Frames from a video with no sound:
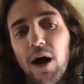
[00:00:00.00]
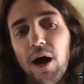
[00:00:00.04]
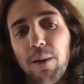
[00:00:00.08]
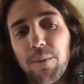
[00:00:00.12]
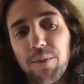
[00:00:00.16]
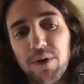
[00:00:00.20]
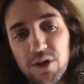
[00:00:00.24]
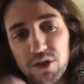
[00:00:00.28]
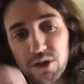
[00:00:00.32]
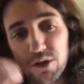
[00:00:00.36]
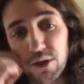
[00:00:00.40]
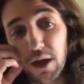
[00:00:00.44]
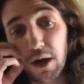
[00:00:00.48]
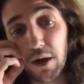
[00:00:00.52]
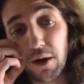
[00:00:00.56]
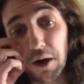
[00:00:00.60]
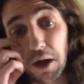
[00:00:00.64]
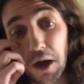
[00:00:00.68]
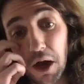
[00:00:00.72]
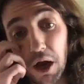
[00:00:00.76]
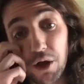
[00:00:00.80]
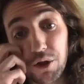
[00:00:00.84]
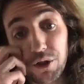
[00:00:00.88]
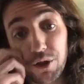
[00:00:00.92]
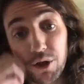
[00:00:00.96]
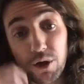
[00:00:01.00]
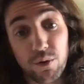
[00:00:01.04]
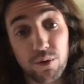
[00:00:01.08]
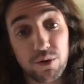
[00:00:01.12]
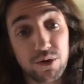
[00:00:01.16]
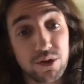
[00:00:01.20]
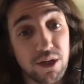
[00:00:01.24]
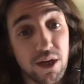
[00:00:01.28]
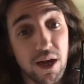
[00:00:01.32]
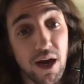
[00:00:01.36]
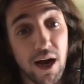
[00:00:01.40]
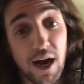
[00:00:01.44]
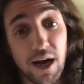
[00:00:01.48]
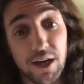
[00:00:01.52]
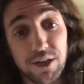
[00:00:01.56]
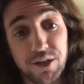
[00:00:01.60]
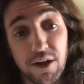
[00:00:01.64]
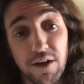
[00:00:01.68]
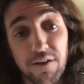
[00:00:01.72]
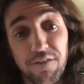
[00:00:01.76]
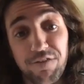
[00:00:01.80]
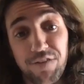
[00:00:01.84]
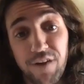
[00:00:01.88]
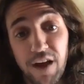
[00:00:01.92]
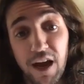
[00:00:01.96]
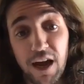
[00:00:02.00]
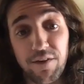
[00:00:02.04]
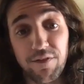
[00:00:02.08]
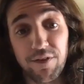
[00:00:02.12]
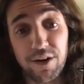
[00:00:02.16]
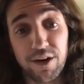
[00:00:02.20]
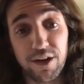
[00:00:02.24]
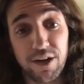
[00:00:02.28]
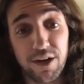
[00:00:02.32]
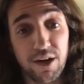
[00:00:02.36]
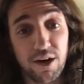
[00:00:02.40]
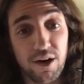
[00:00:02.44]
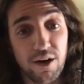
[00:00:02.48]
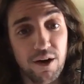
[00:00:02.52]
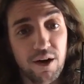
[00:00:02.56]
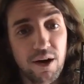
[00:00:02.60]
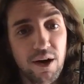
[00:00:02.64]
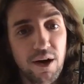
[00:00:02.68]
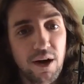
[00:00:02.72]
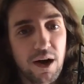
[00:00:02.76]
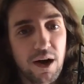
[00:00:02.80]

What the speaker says: Because Larry Elder was the odds-on favorite here.